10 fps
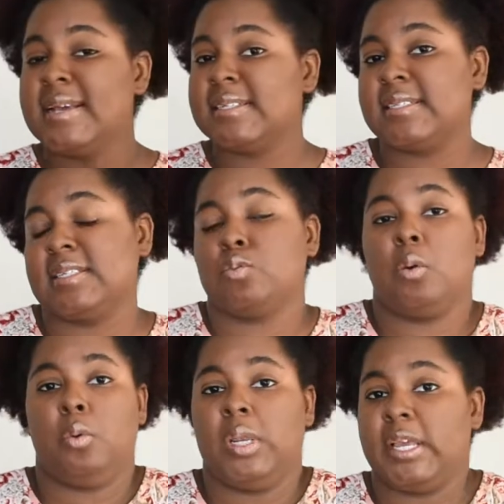this is
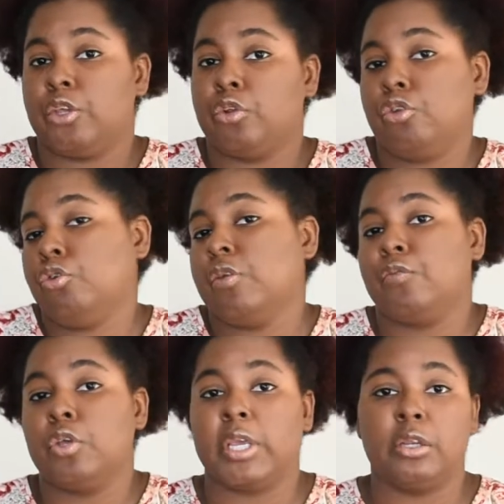what we would like you to do,
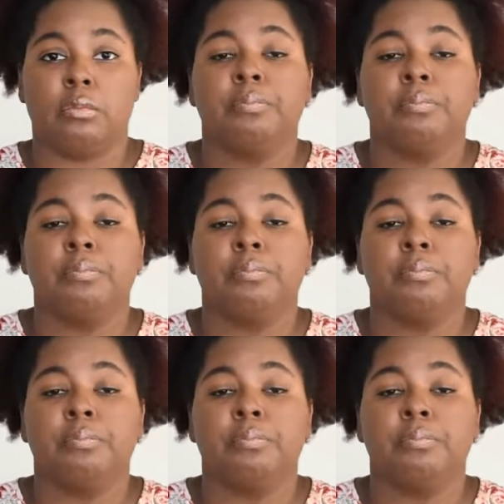if you can,